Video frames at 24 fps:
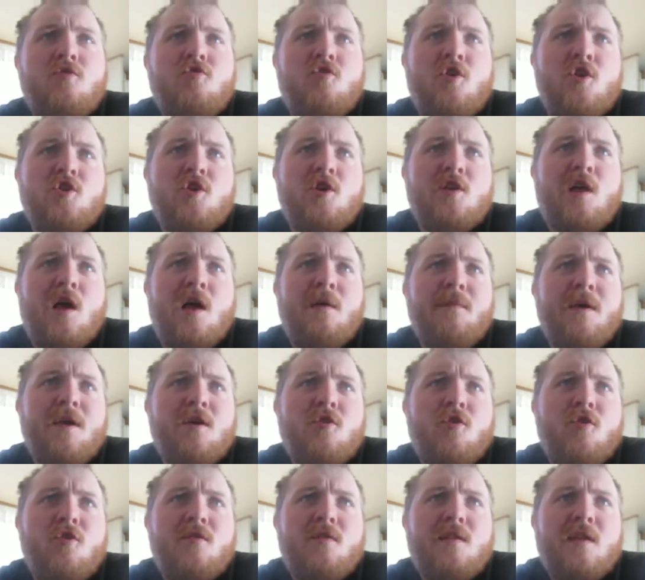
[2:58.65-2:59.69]
Georgia
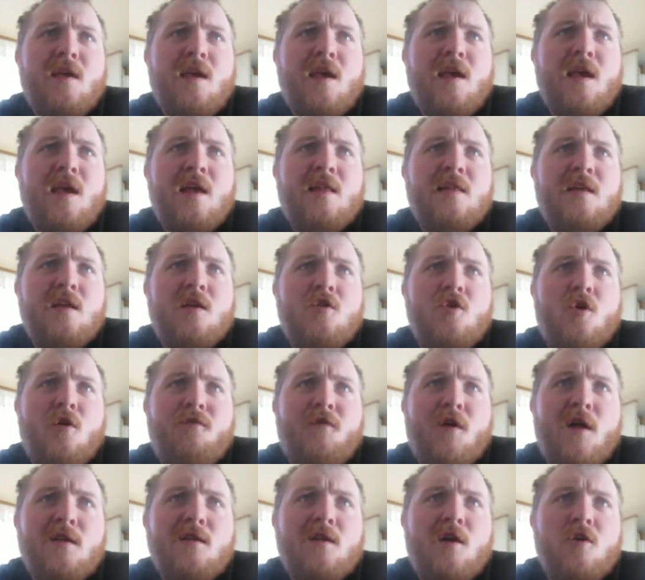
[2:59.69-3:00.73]
lawmakers ended a
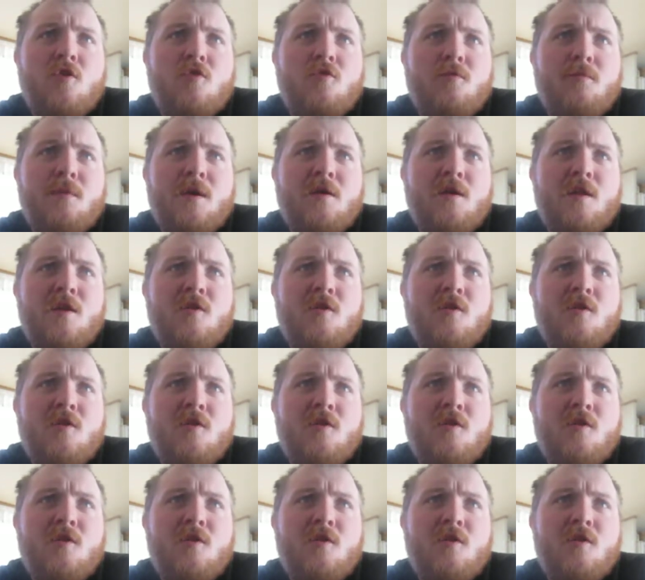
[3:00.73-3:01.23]
no-fault automobile